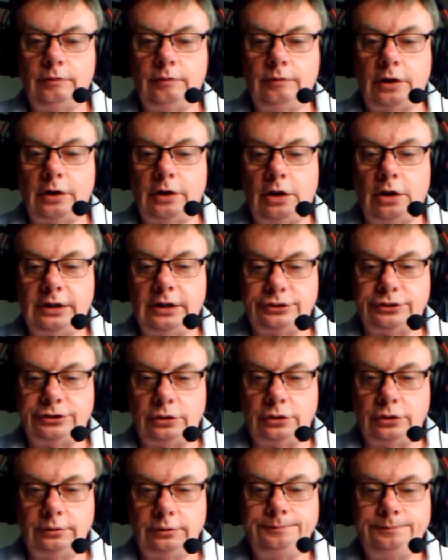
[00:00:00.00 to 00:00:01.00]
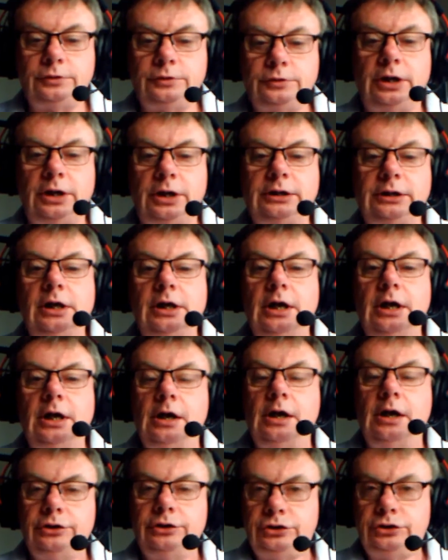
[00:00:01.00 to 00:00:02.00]
say we've got all this done, right?
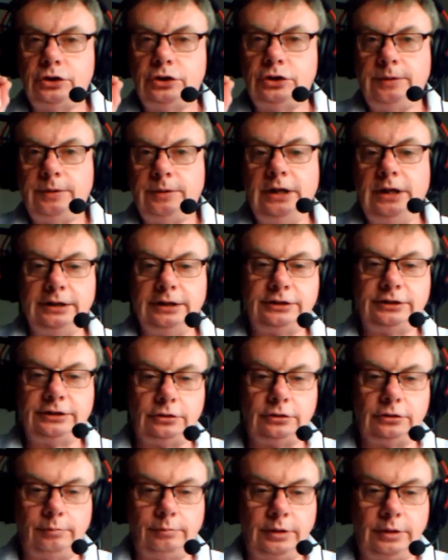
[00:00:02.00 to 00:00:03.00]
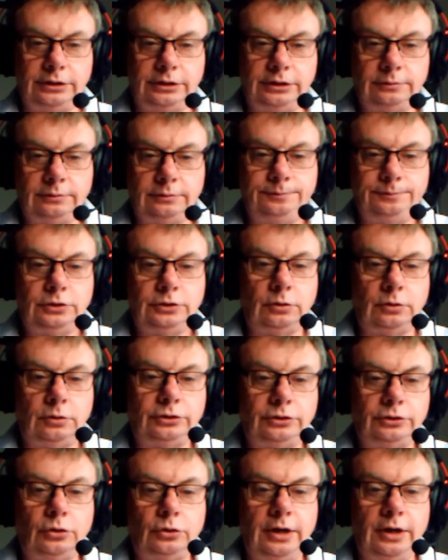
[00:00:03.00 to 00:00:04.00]
Somebody hits submit.
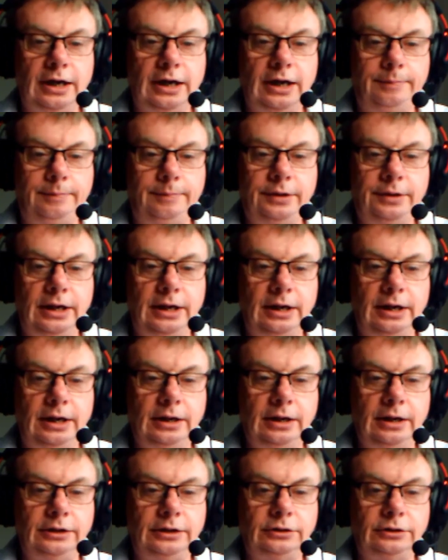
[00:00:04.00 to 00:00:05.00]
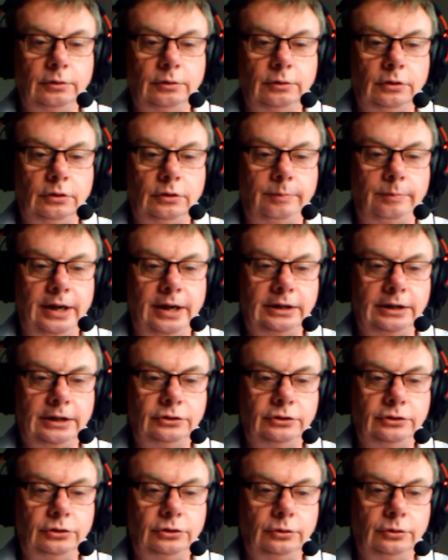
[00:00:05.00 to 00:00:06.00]
So what's going to happen then is we'll go back
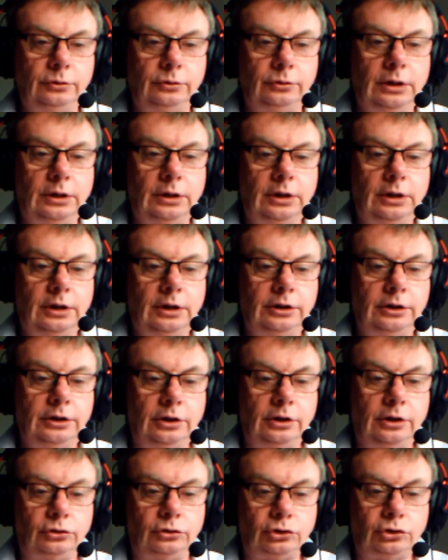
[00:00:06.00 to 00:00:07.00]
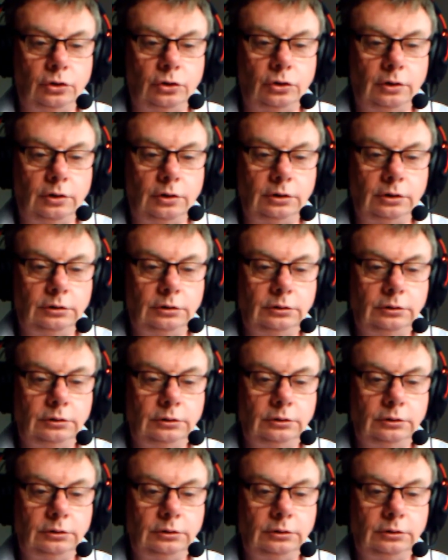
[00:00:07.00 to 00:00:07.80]
to the controller.